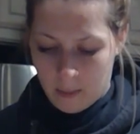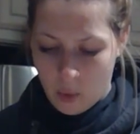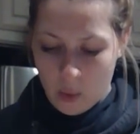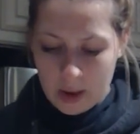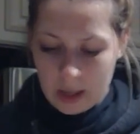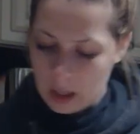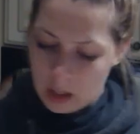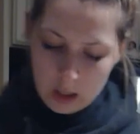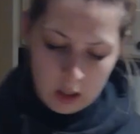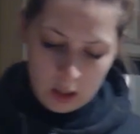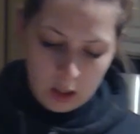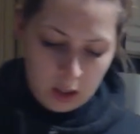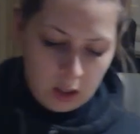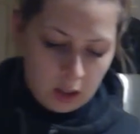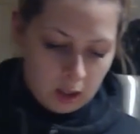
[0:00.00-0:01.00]
point
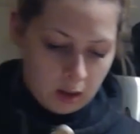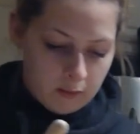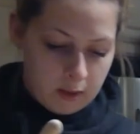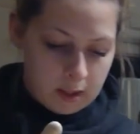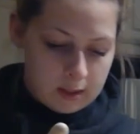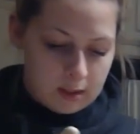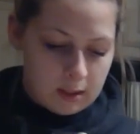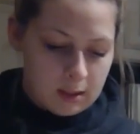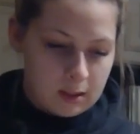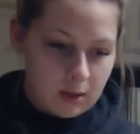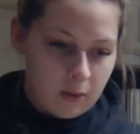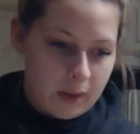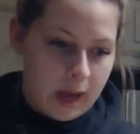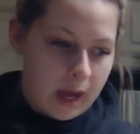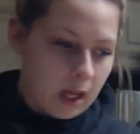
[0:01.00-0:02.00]
of this is so
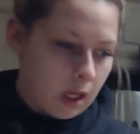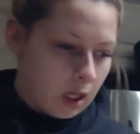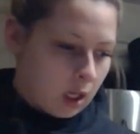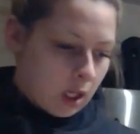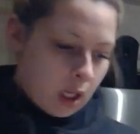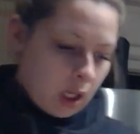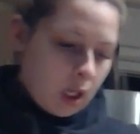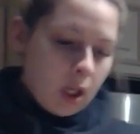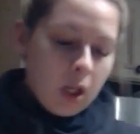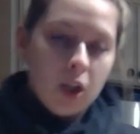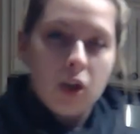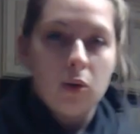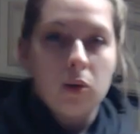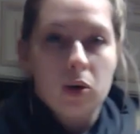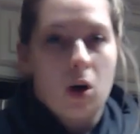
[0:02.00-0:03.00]
that
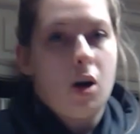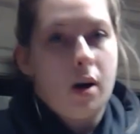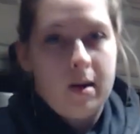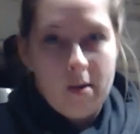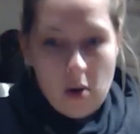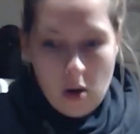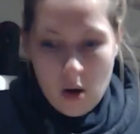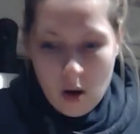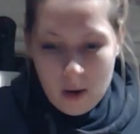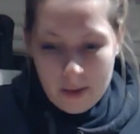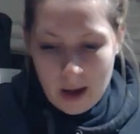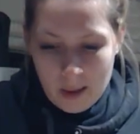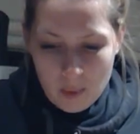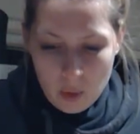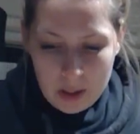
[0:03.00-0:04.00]
you dry out all
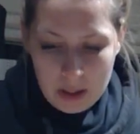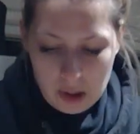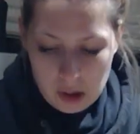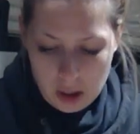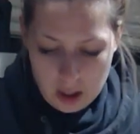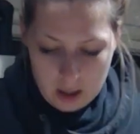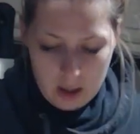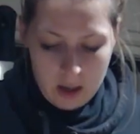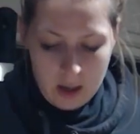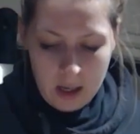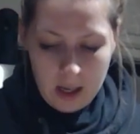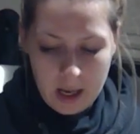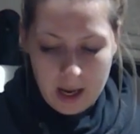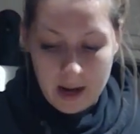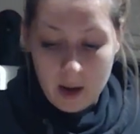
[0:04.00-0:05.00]
that moisture
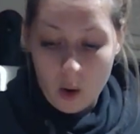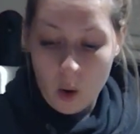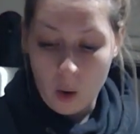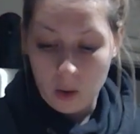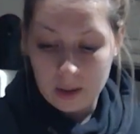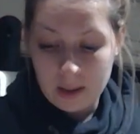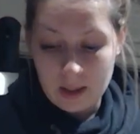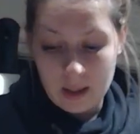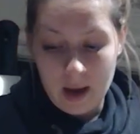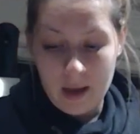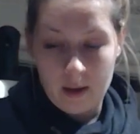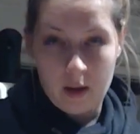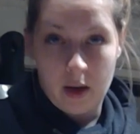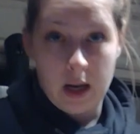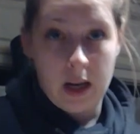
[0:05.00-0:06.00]
and it holds
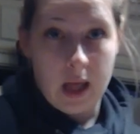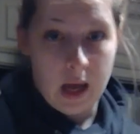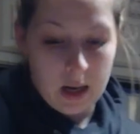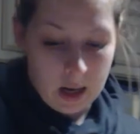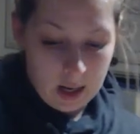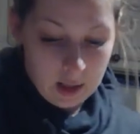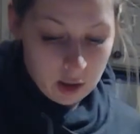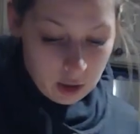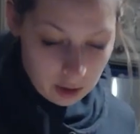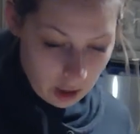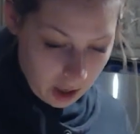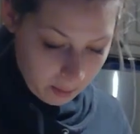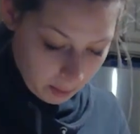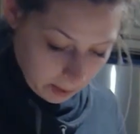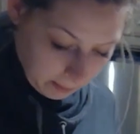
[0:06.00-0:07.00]
together in that nice
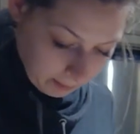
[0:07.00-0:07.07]
shape.